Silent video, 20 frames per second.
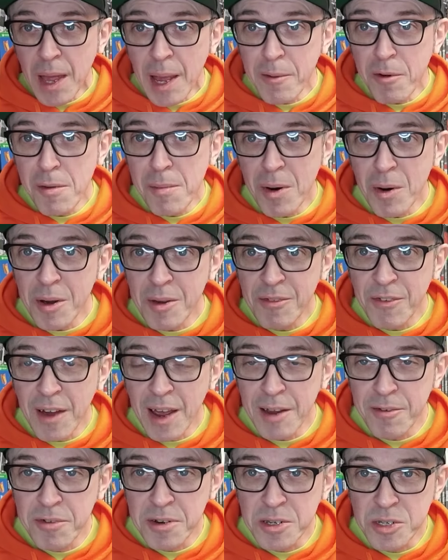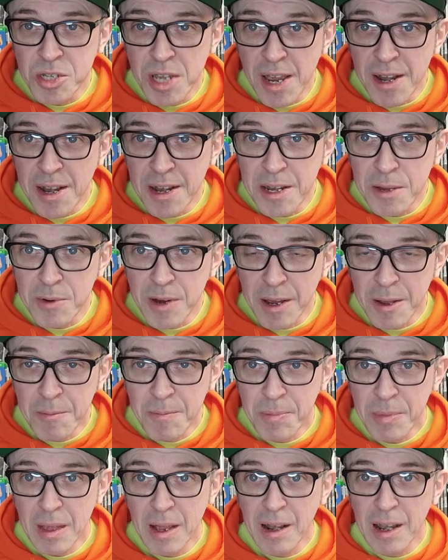they were my favourite 10 anyway.
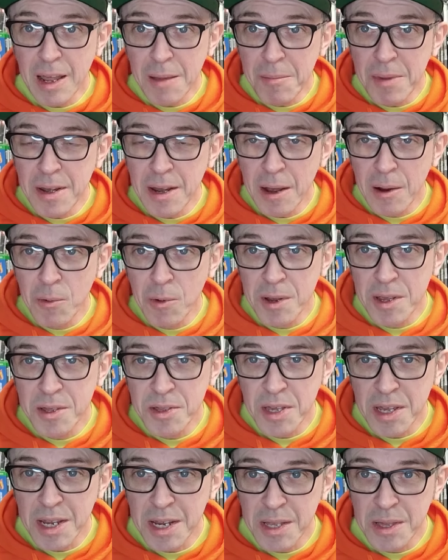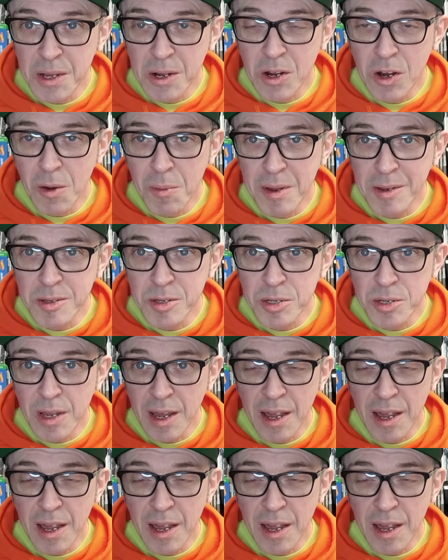Let me know what you think in the comments,